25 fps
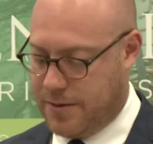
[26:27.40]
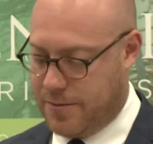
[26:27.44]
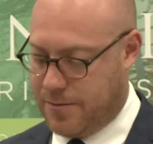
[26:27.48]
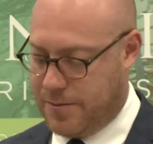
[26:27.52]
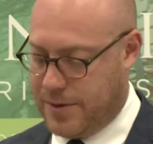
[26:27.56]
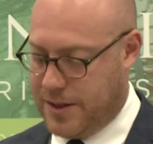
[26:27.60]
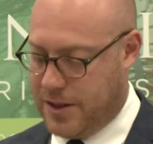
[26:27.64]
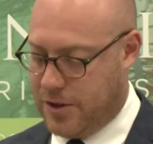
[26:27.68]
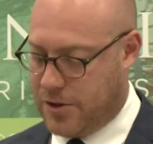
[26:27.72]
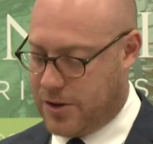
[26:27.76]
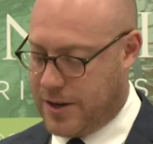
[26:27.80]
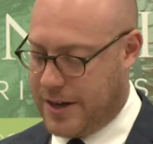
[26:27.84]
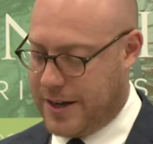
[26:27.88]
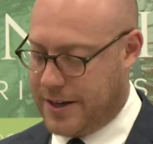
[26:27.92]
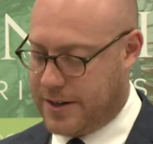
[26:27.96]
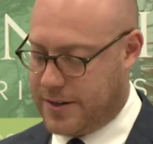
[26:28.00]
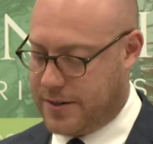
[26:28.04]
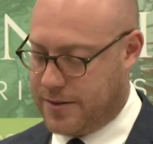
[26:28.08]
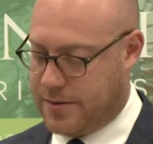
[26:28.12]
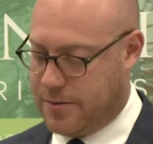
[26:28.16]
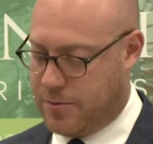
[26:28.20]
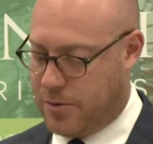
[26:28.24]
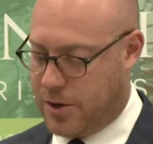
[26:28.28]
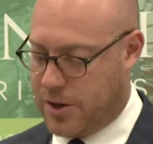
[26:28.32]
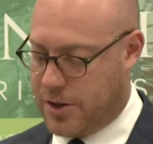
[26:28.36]
we look at
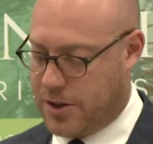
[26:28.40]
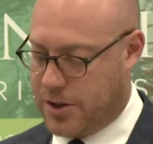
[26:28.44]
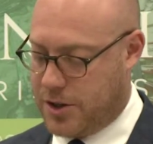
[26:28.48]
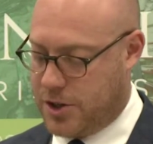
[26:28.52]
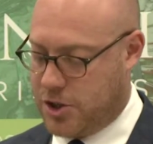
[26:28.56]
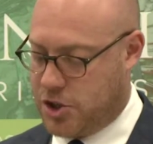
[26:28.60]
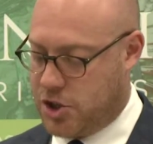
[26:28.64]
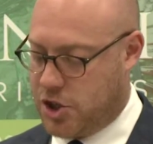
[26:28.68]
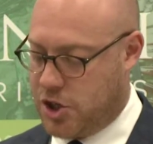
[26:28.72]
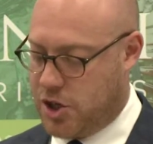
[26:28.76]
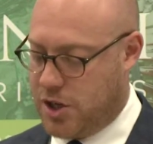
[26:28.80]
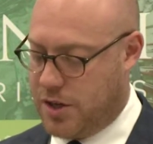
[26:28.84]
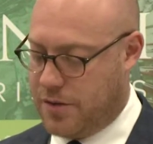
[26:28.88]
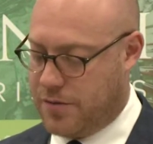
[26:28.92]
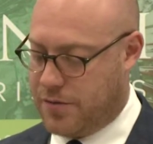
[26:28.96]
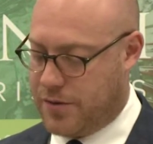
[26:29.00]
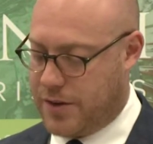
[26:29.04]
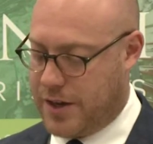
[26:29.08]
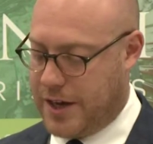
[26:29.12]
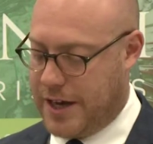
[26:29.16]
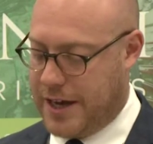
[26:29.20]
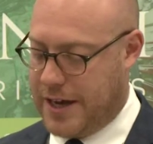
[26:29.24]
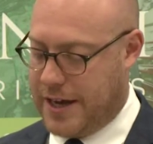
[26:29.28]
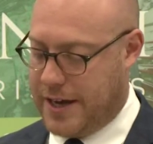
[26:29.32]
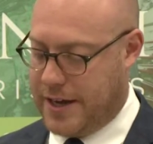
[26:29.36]
what the duty of
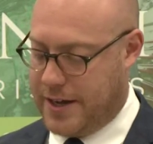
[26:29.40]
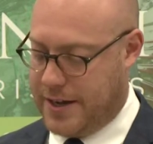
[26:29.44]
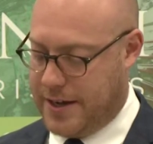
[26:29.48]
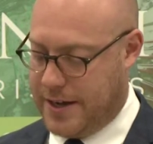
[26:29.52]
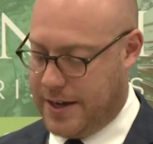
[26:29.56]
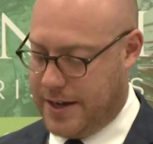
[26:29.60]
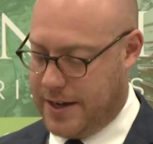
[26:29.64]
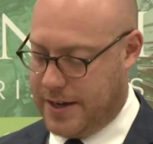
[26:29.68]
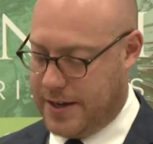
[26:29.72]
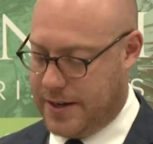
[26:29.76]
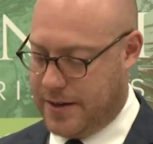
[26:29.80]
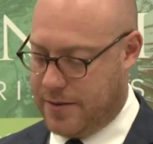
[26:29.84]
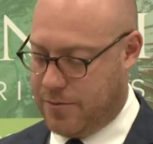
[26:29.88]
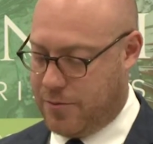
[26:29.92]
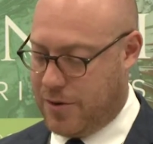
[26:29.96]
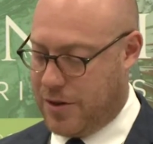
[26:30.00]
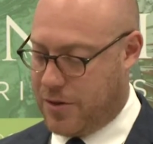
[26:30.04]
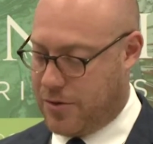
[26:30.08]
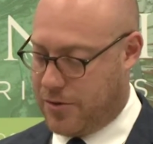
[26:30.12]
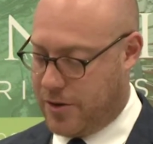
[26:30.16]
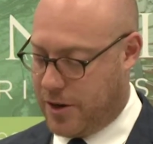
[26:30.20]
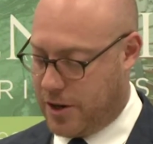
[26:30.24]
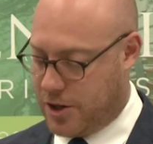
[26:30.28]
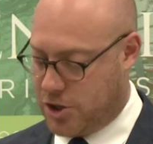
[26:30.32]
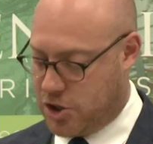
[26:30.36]
care,
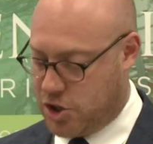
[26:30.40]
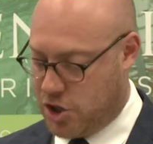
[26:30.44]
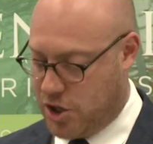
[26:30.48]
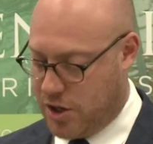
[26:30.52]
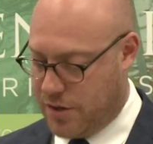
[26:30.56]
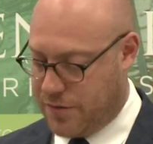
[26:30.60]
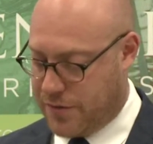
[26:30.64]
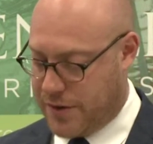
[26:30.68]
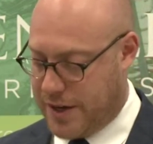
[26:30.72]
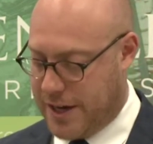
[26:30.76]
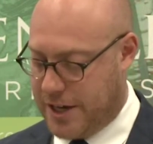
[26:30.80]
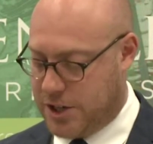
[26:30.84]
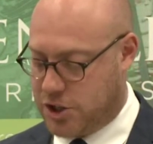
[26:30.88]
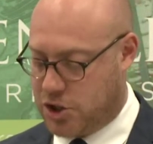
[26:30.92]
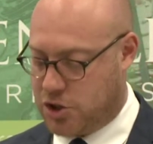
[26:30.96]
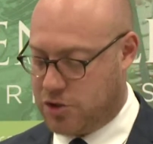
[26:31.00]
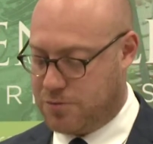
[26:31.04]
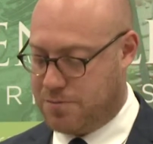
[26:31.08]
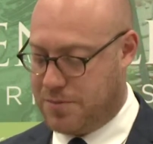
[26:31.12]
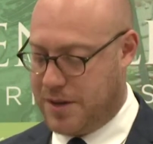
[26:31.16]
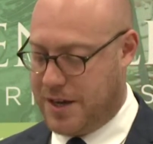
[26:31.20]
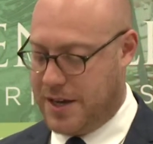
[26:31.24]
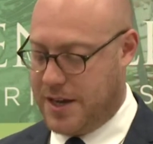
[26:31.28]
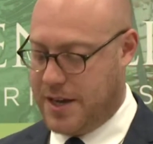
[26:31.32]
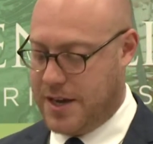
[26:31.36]
whether or not a duty of care
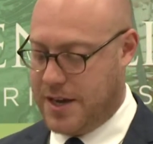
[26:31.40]
should